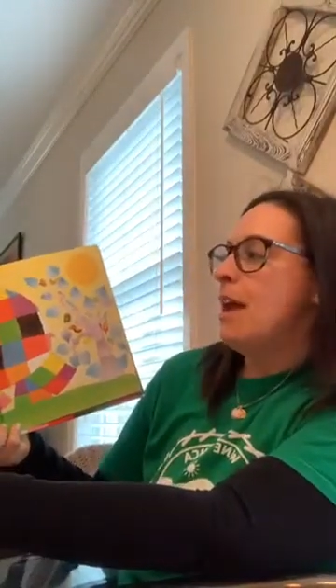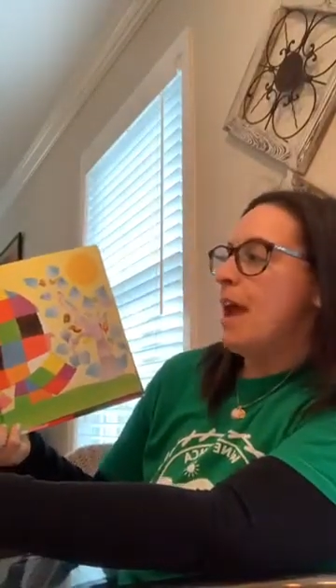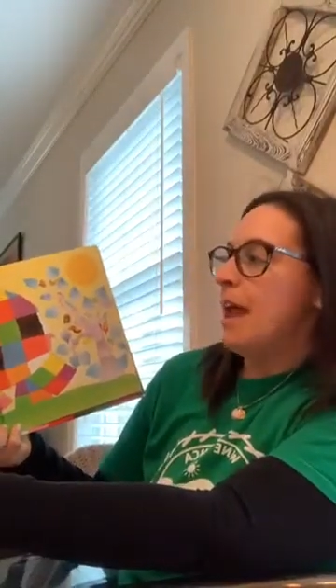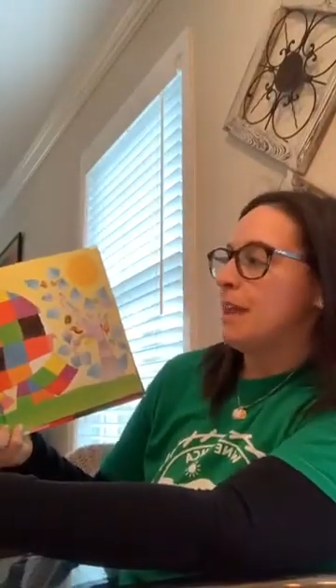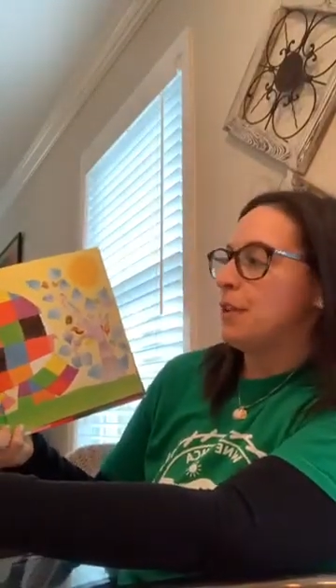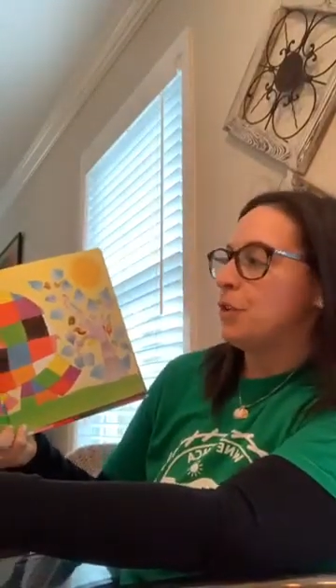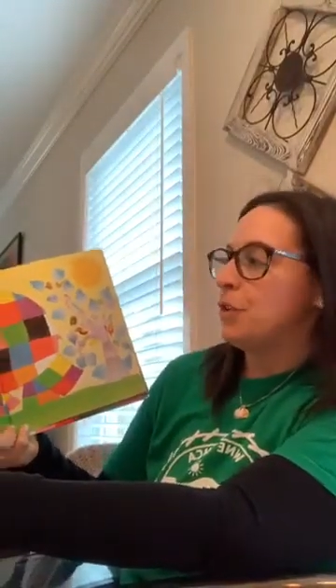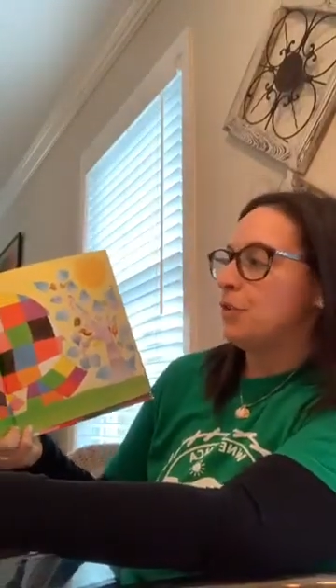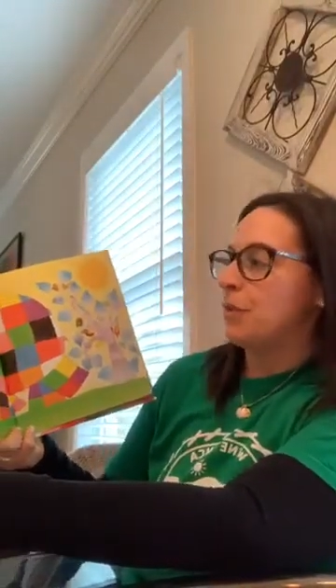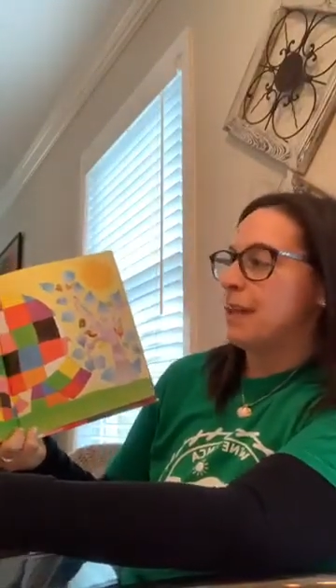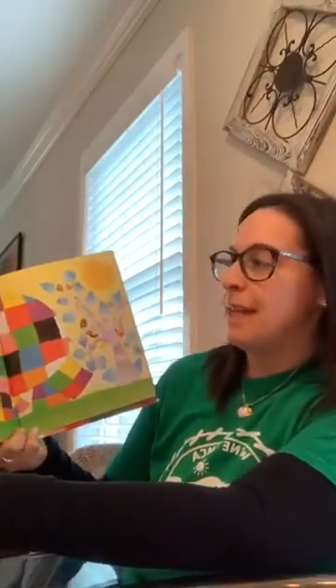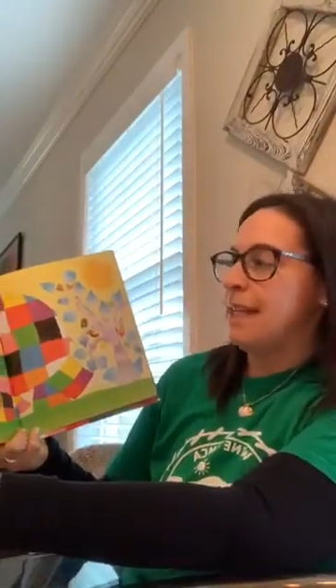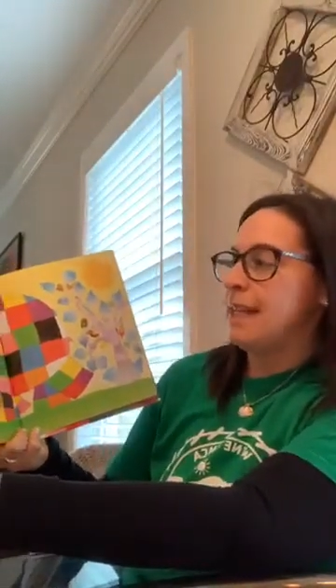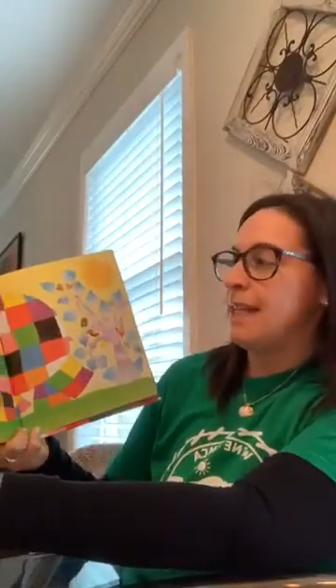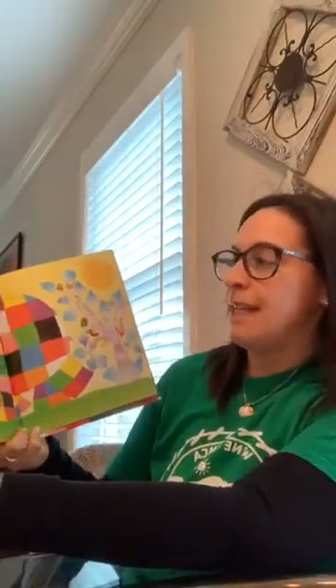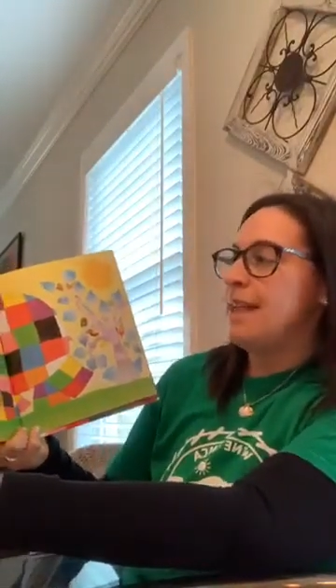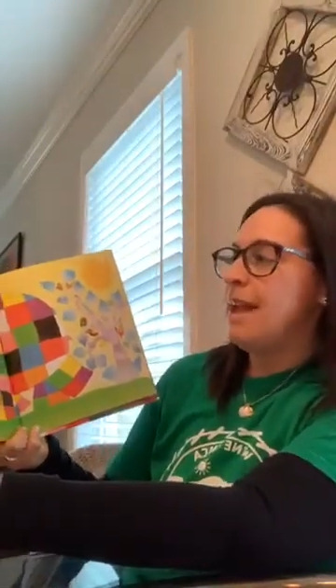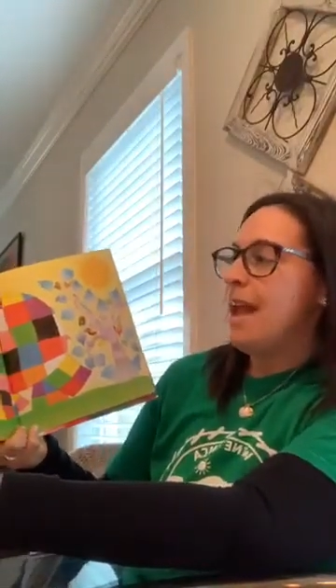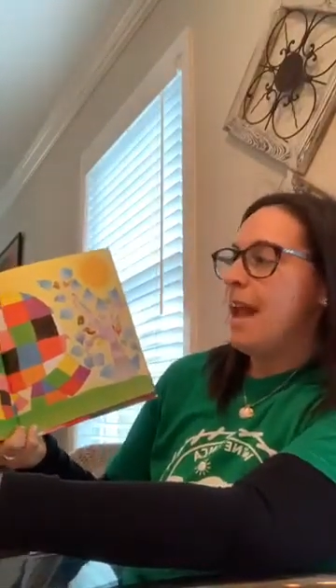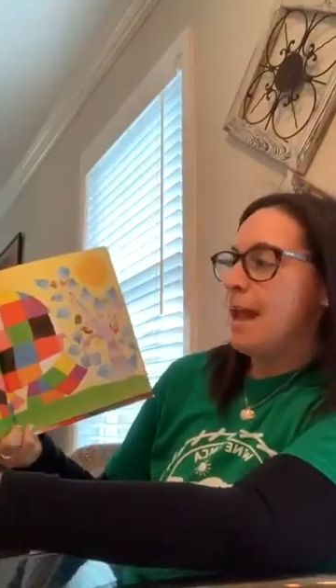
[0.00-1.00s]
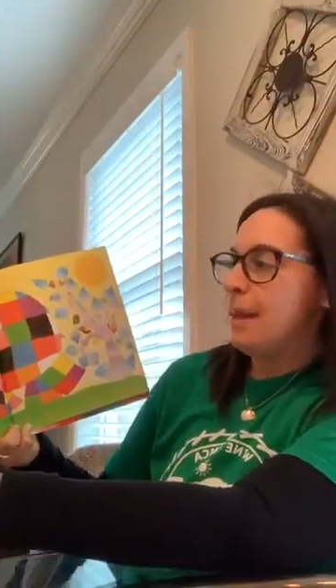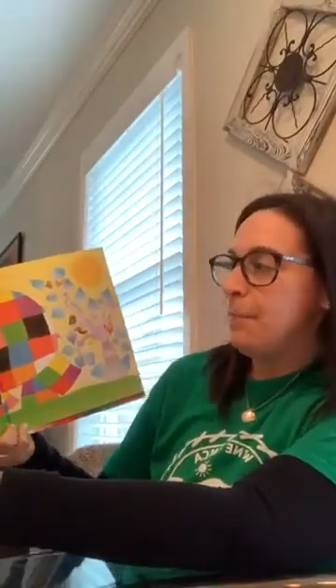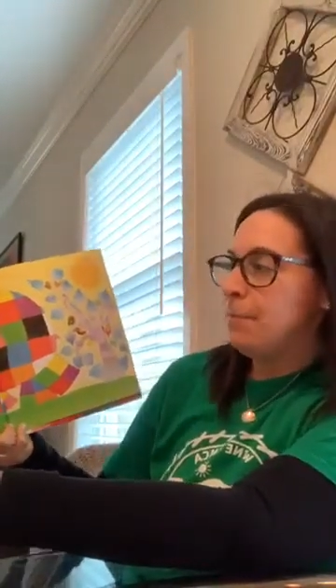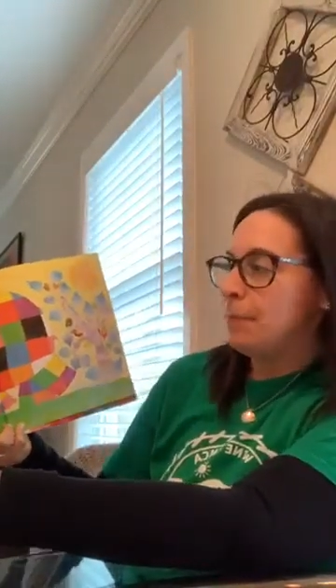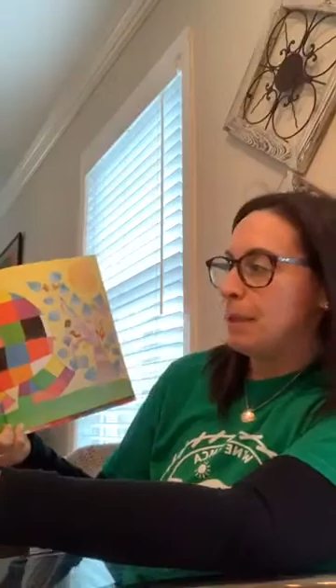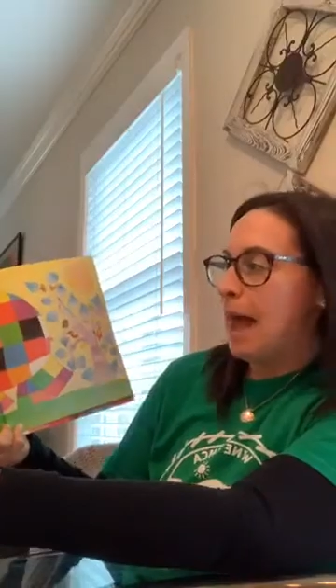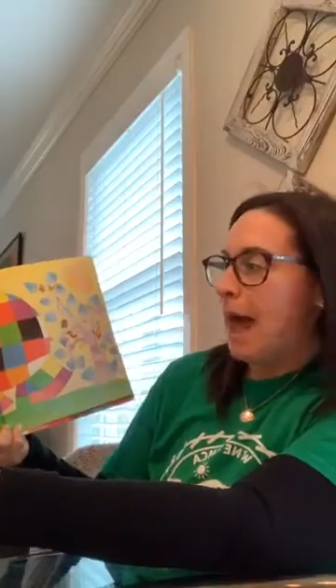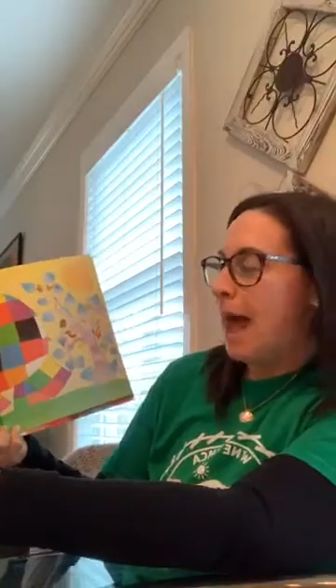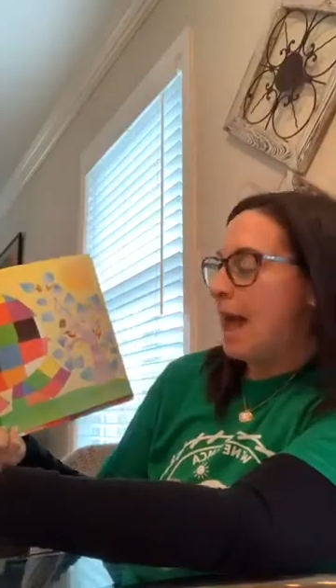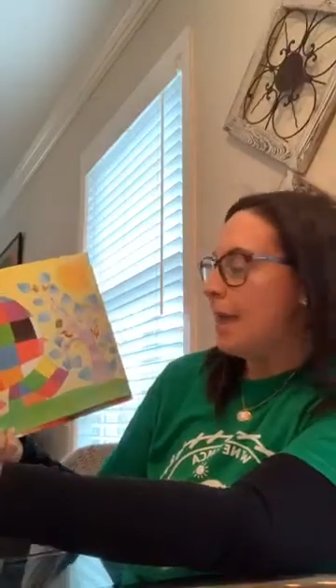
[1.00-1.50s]
and green and
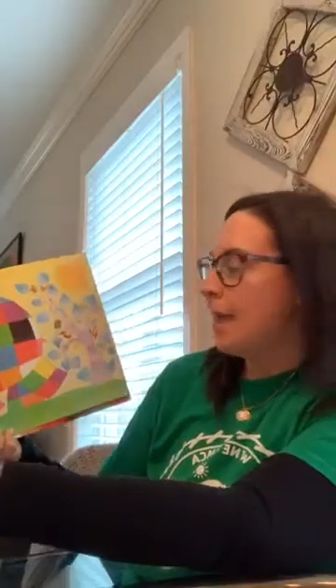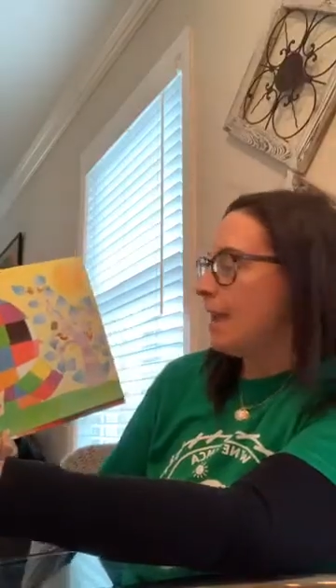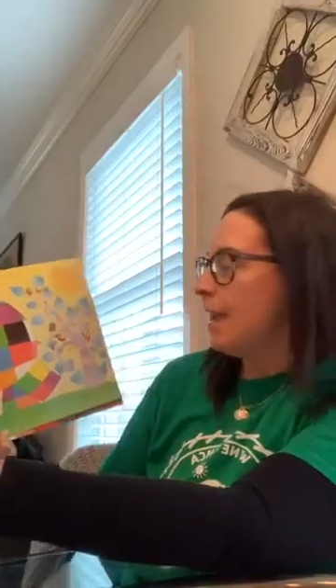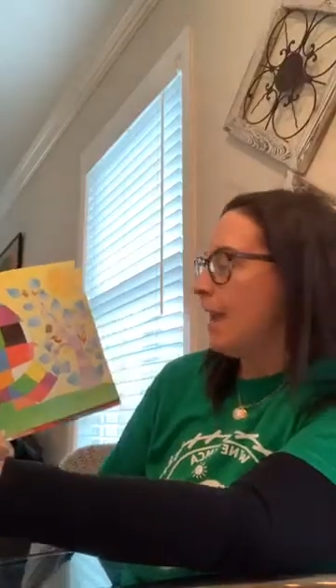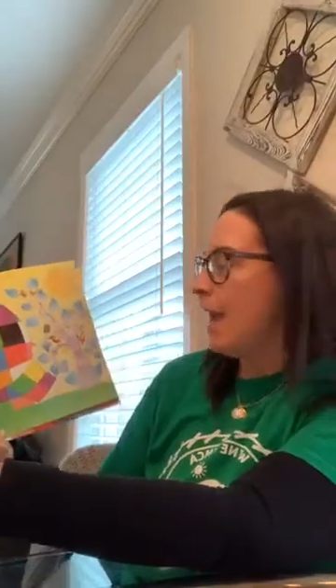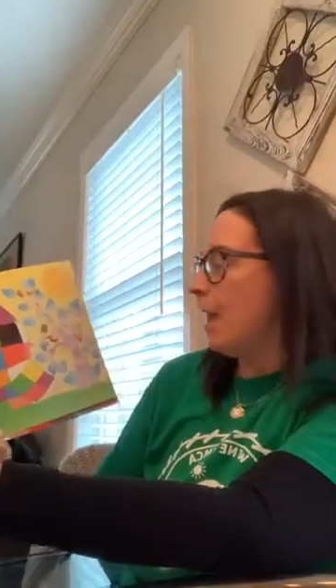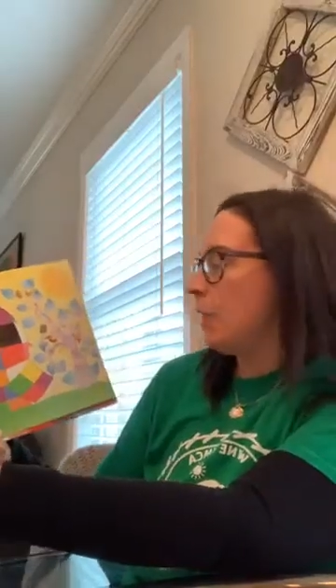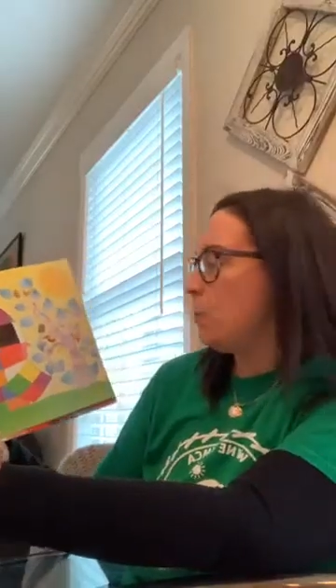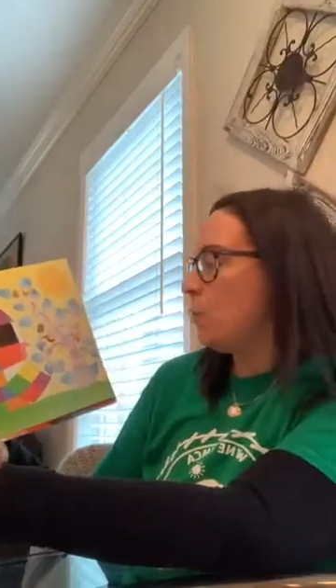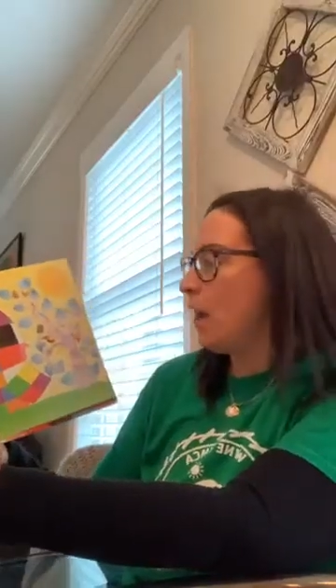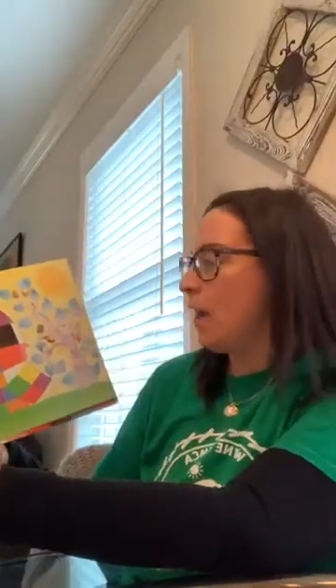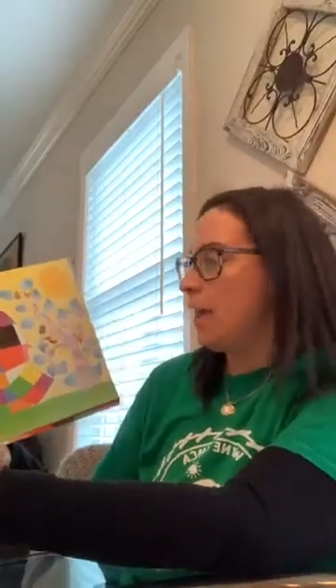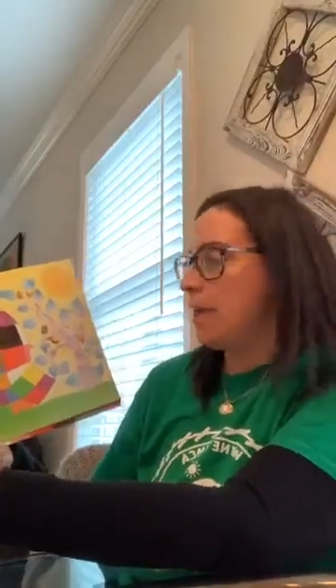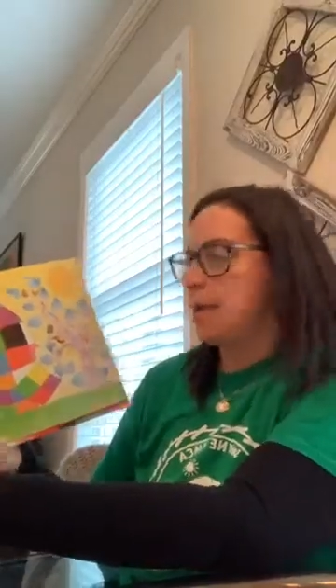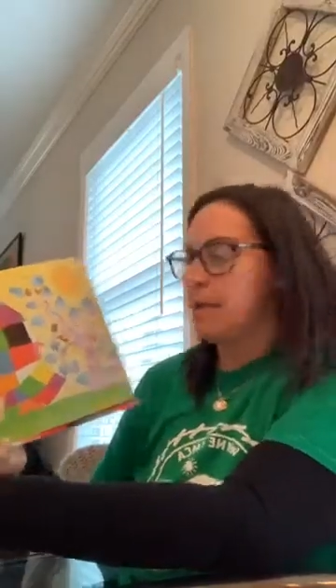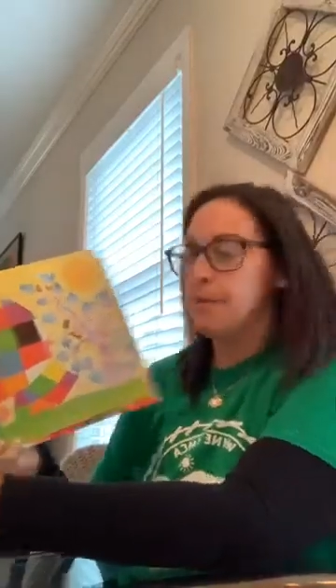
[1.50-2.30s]
black and white.